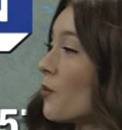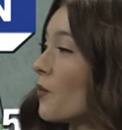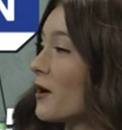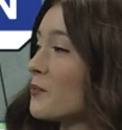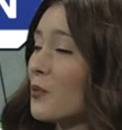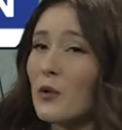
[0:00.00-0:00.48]

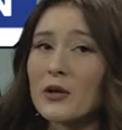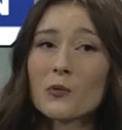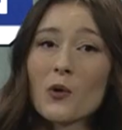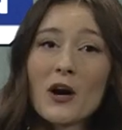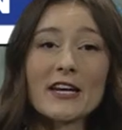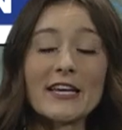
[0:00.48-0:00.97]

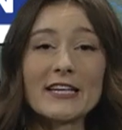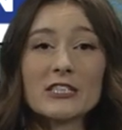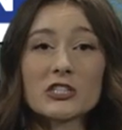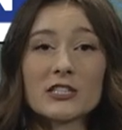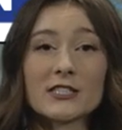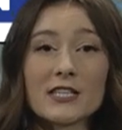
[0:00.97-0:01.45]
1.1
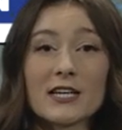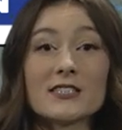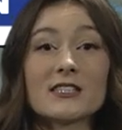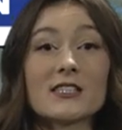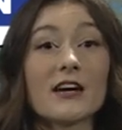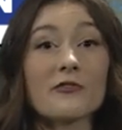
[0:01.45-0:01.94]
inches, and
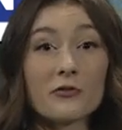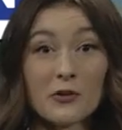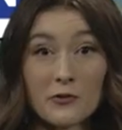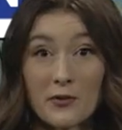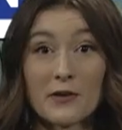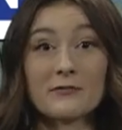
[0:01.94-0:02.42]

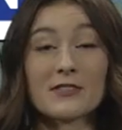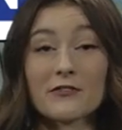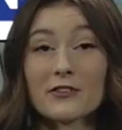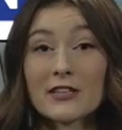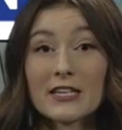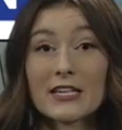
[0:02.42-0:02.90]
we've
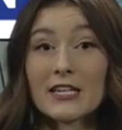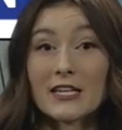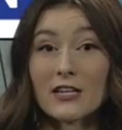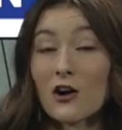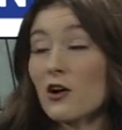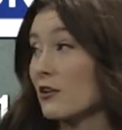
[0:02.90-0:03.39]
definitely
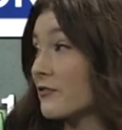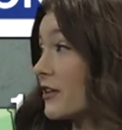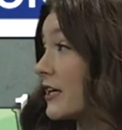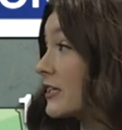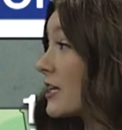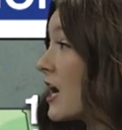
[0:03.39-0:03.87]
needed all of
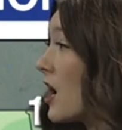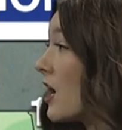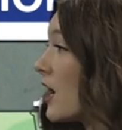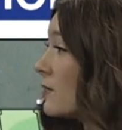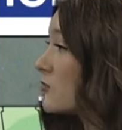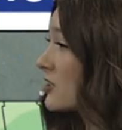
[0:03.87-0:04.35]
this.
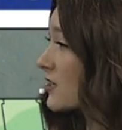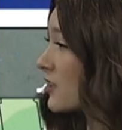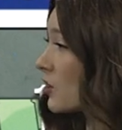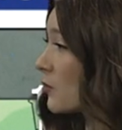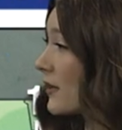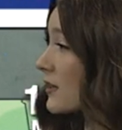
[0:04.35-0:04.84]
Just a
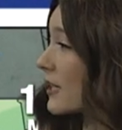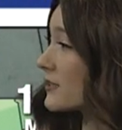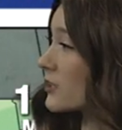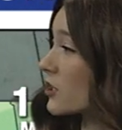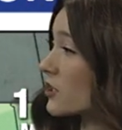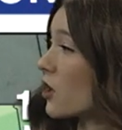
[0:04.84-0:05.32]
little bit
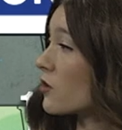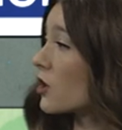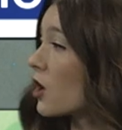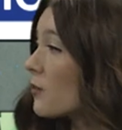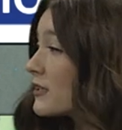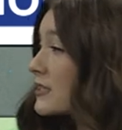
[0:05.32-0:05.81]
less here in Oklahoma